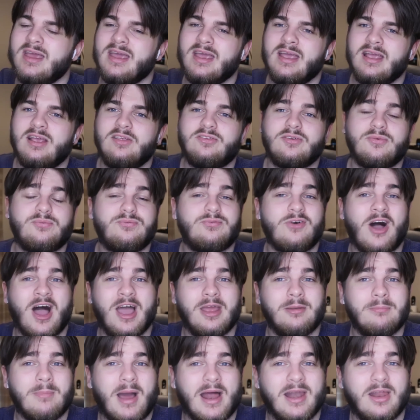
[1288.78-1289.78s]
He's a
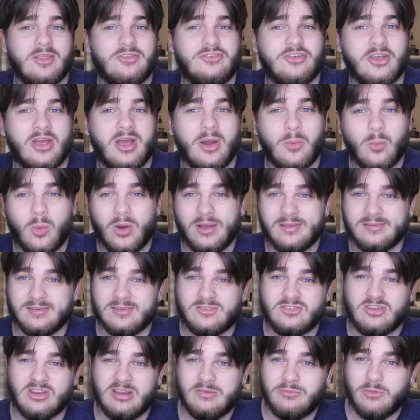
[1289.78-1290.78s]
fine manager and what he's
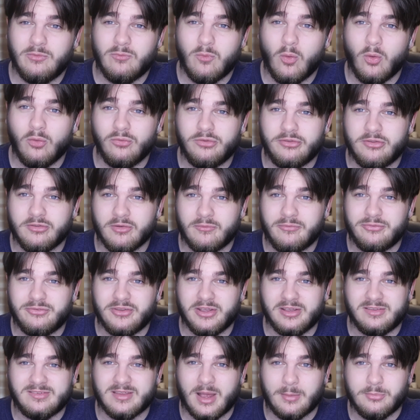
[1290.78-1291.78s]
achieved with Wolves is
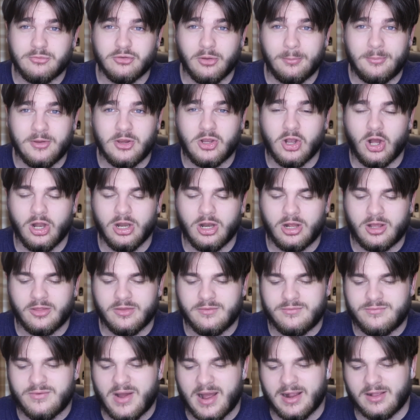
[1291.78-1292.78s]
obviously exceptional, but you've got to look at
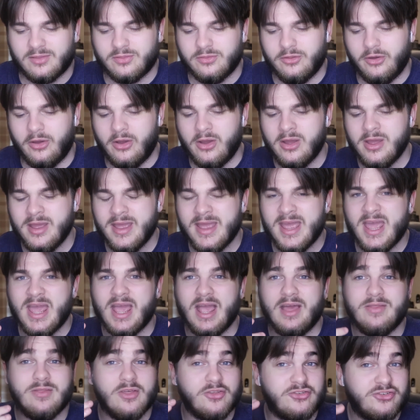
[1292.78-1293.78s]
the fact that
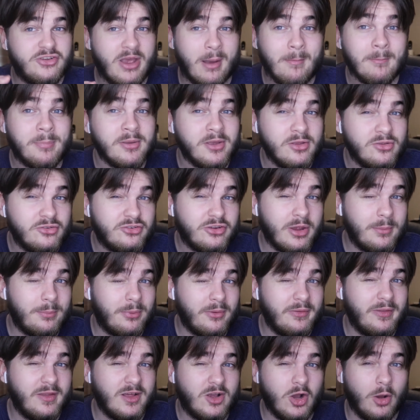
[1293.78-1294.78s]
in the Championship
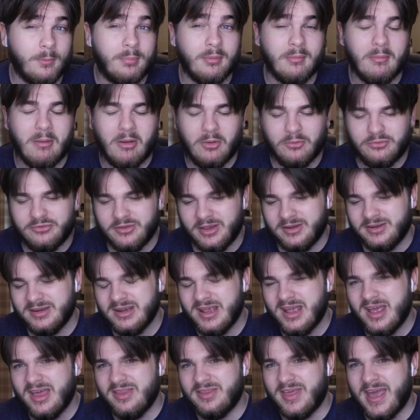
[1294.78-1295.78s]
when they got promoted,
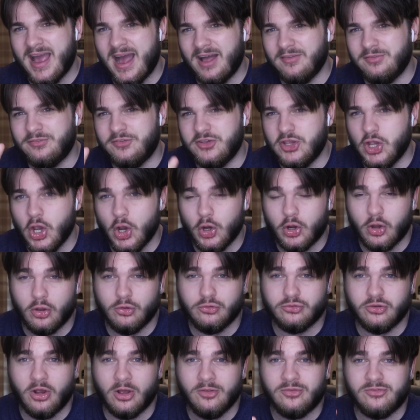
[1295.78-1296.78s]
they had Diogo
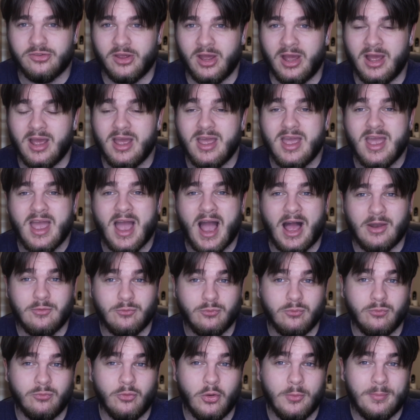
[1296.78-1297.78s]
Jota
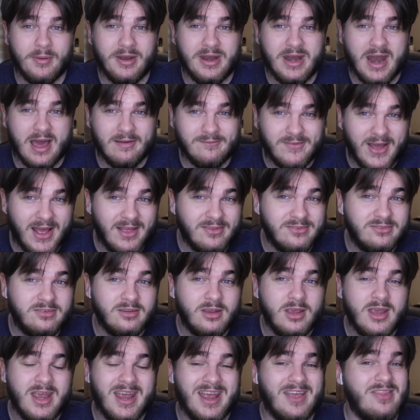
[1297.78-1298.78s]
and Ruben Neves.
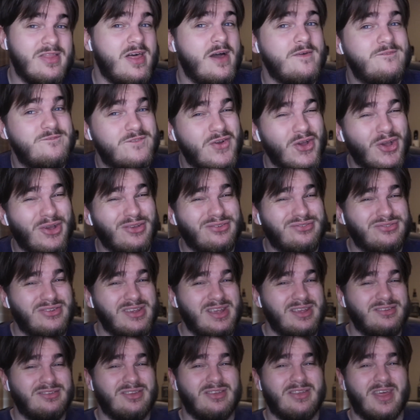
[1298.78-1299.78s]
In their first
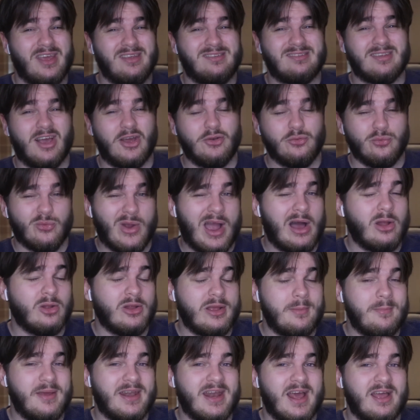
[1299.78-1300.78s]
season, they signed Raul
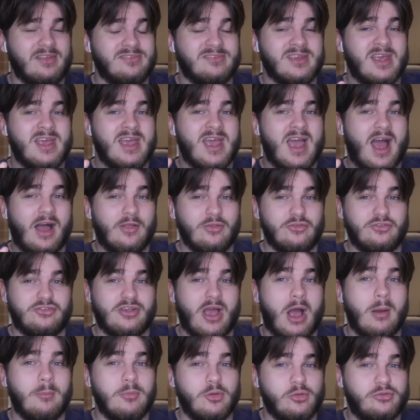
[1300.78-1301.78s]
Jimenez and
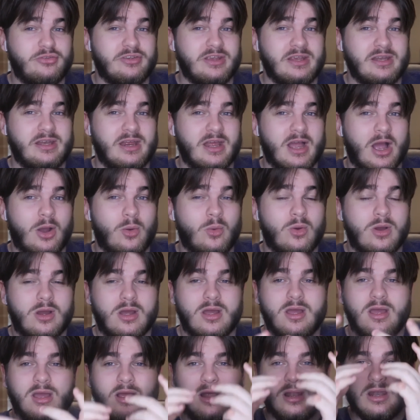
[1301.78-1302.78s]
João Moutinho.
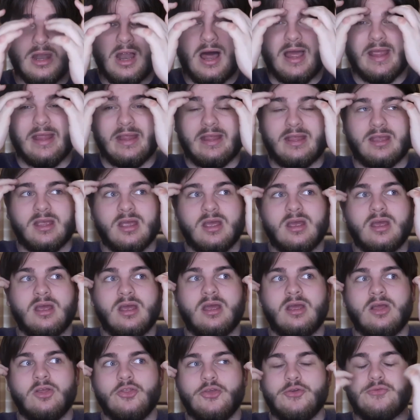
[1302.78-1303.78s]
Like,
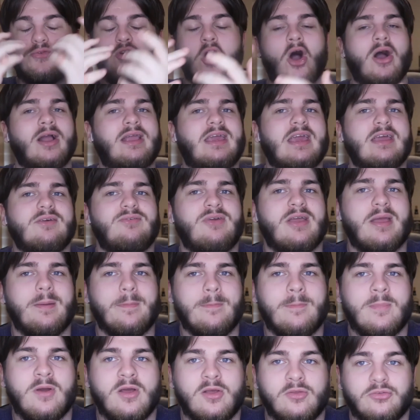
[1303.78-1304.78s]
you've got to give
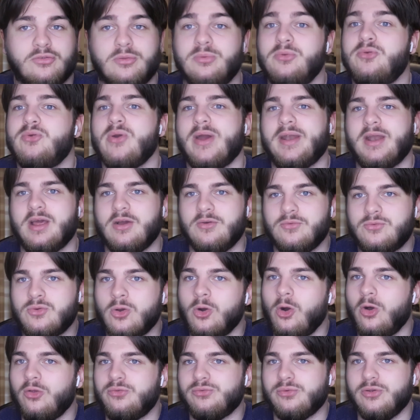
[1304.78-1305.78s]
him some credit, of
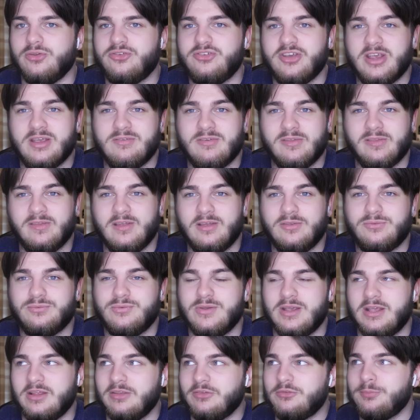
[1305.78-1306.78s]
course, for achieving these
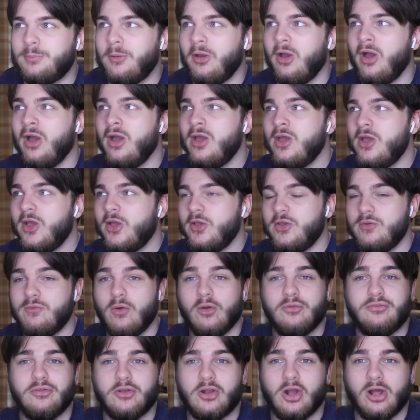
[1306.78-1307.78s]
feats, but you've
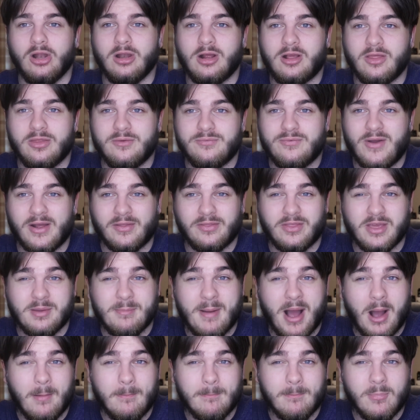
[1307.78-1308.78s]
also got to look at the fact the
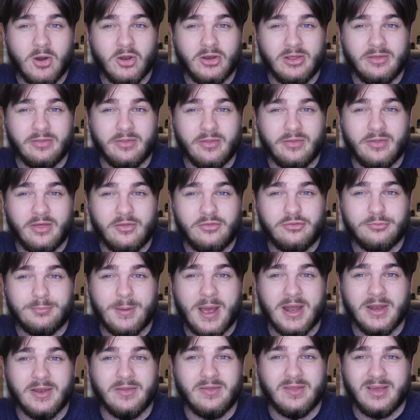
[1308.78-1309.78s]
amount of money that they
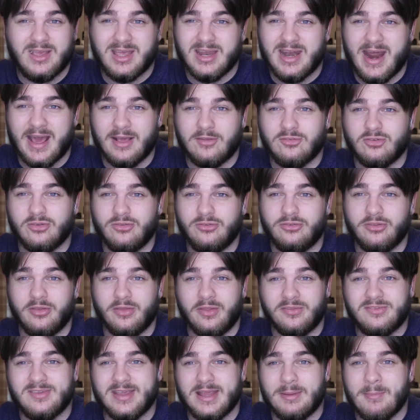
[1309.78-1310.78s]
spent and the connections that
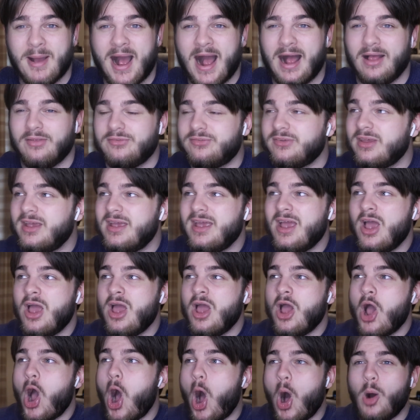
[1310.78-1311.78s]
the team has.